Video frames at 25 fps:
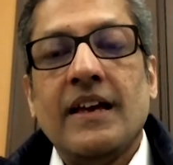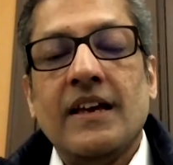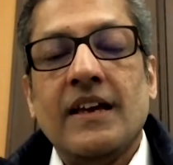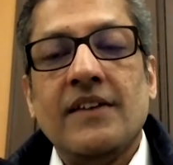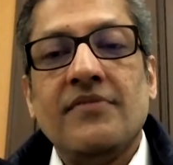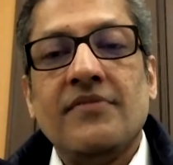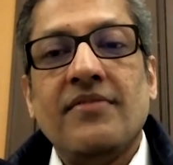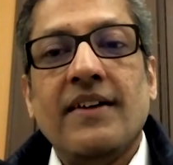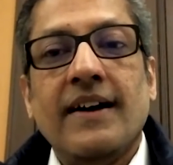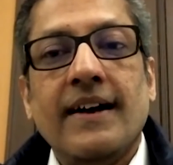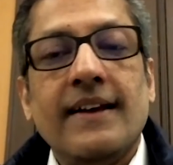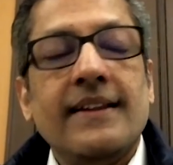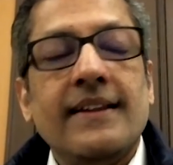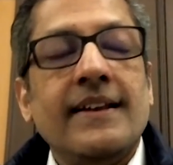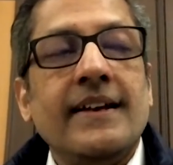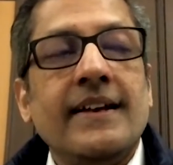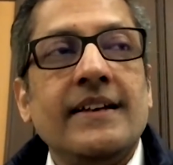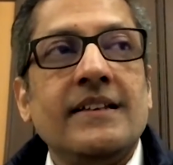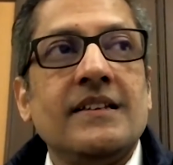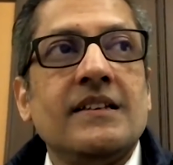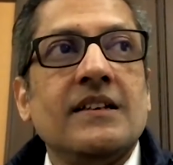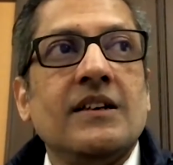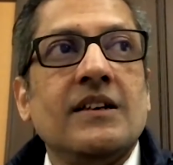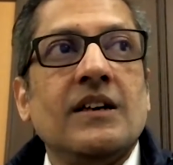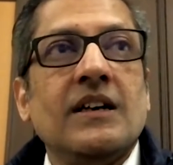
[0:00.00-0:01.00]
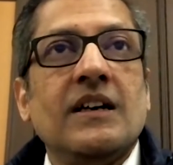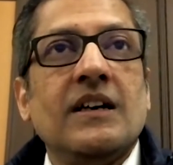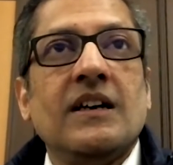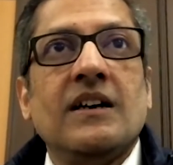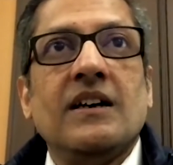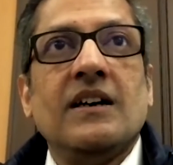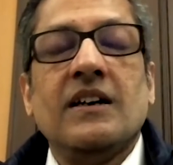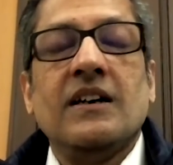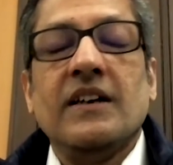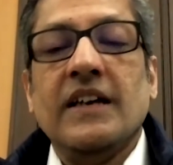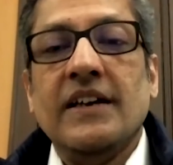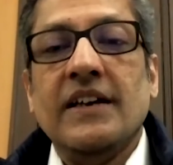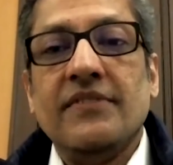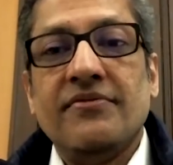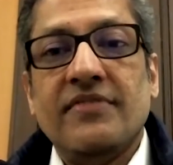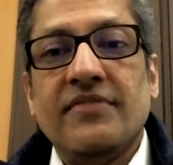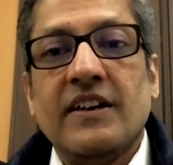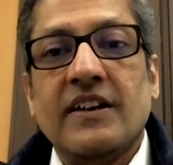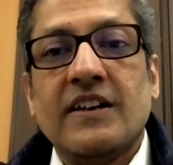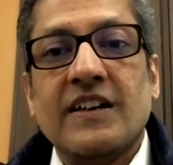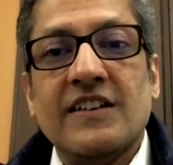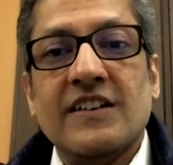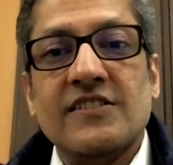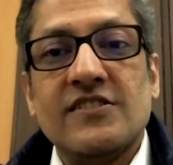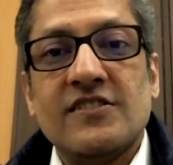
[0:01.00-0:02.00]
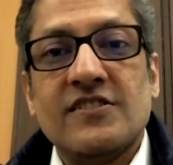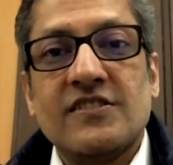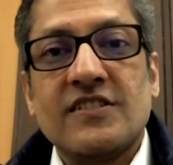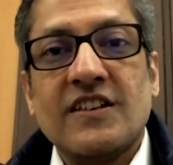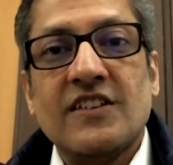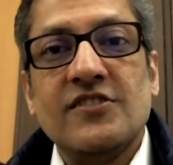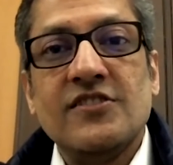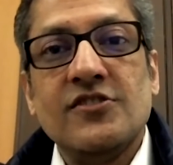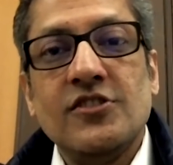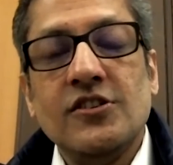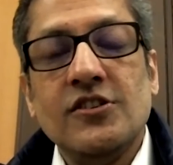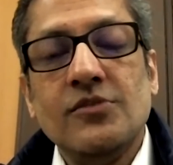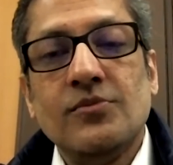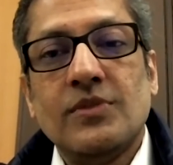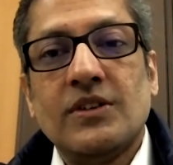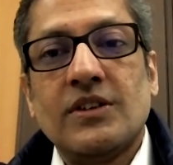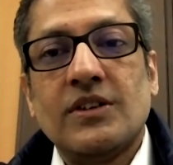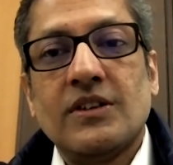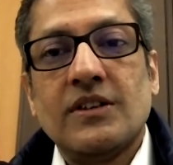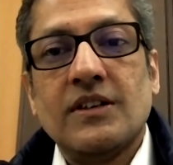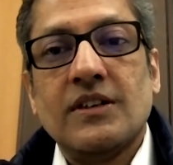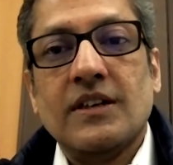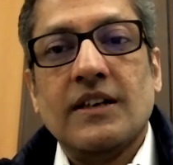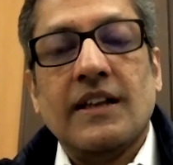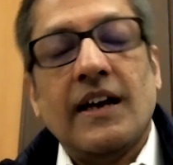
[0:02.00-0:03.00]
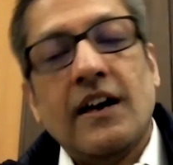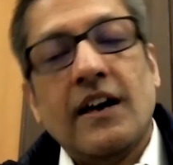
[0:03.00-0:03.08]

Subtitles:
if if a consumer,